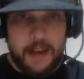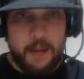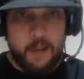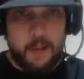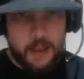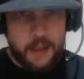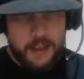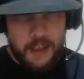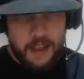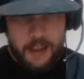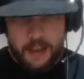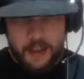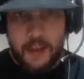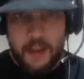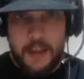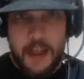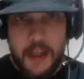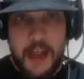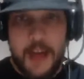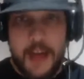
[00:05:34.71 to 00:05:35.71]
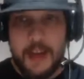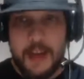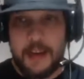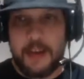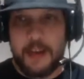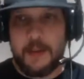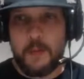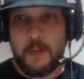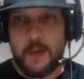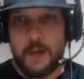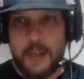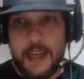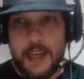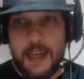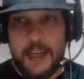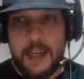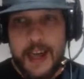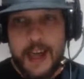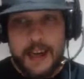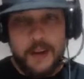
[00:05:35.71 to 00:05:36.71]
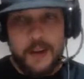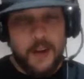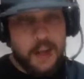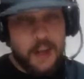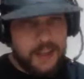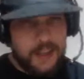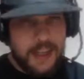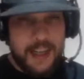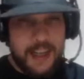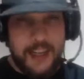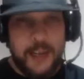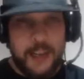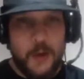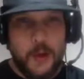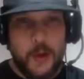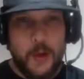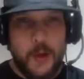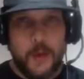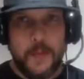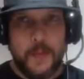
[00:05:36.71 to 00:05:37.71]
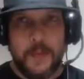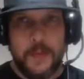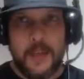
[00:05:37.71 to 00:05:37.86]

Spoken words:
We'll touch on that, and then we'll get, I know you said you